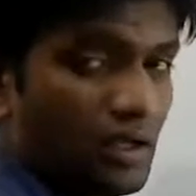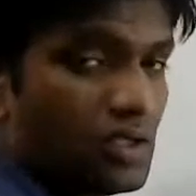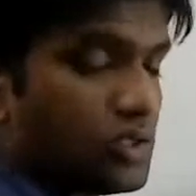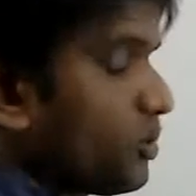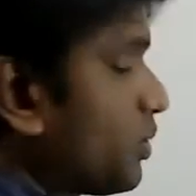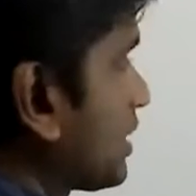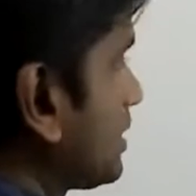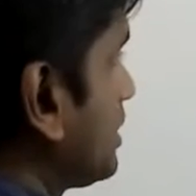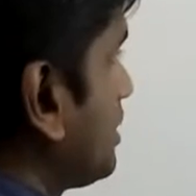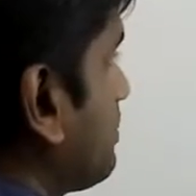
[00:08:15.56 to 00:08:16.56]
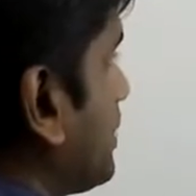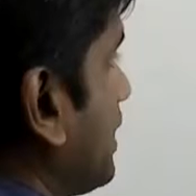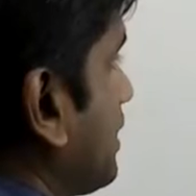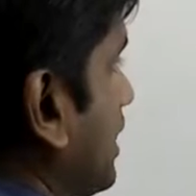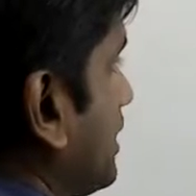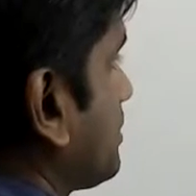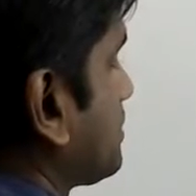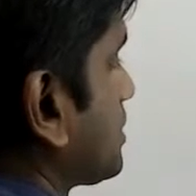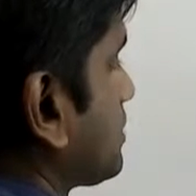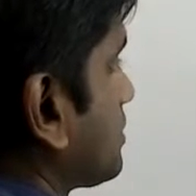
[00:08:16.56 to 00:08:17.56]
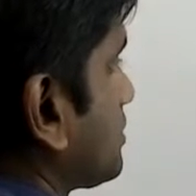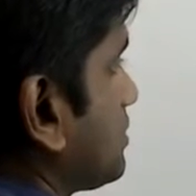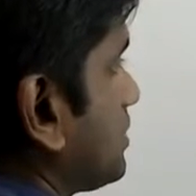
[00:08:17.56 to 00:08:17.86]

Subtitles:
So what are the P&L items?